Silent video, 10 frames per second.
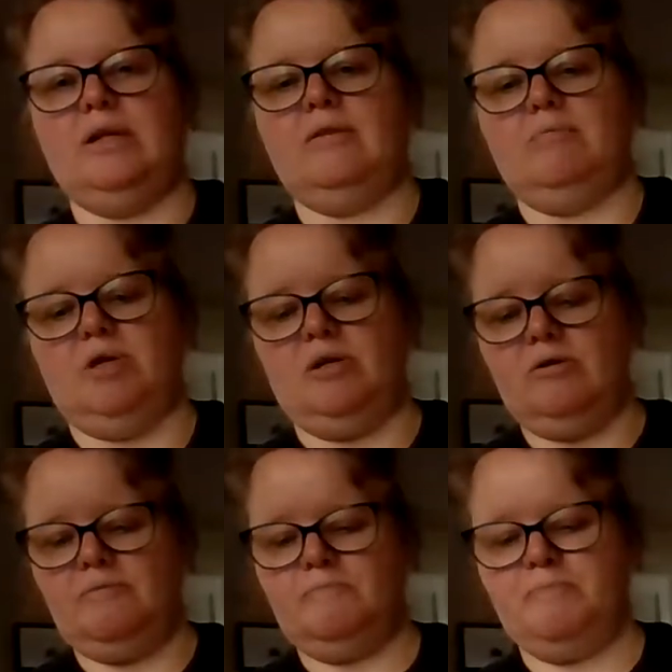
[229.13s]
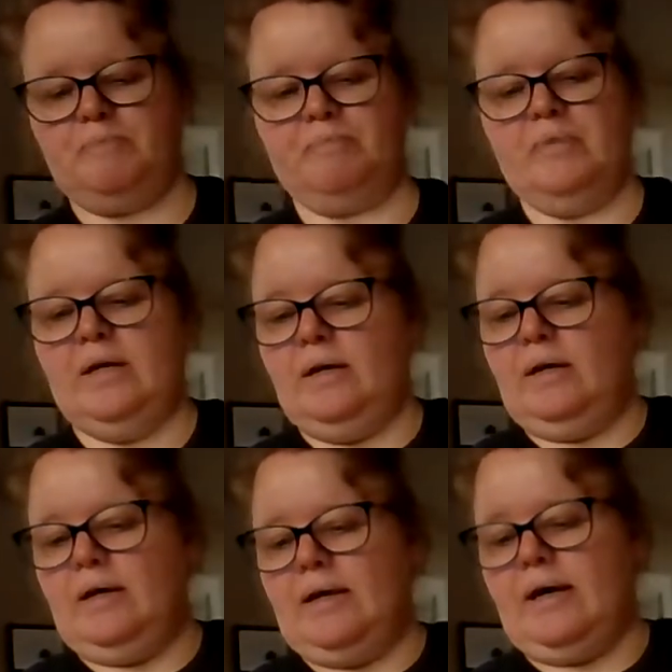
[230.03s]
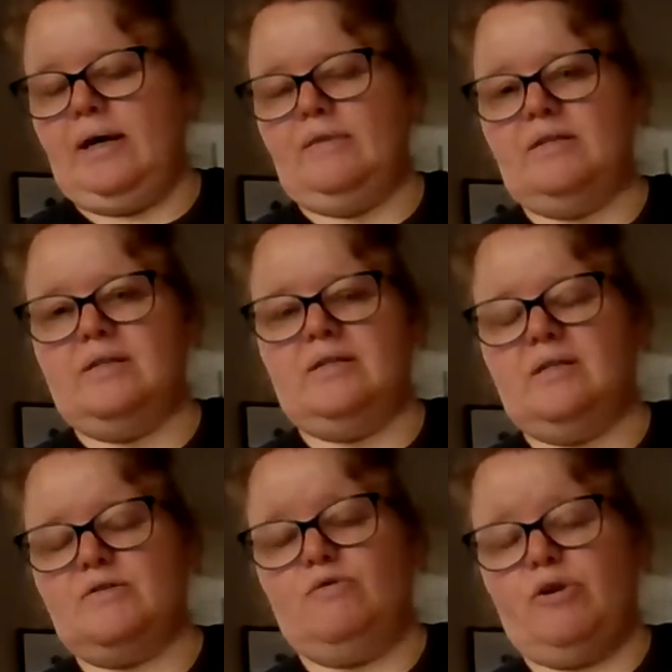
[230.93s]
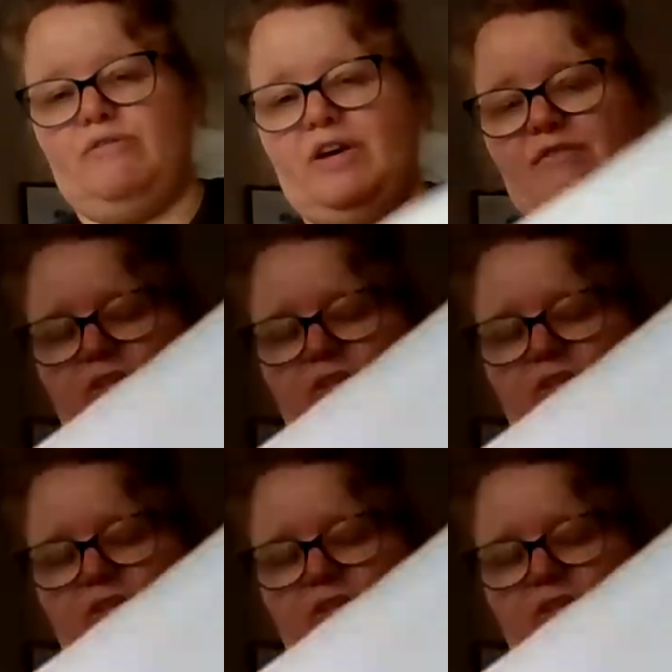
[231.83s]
in the middle. And this is 45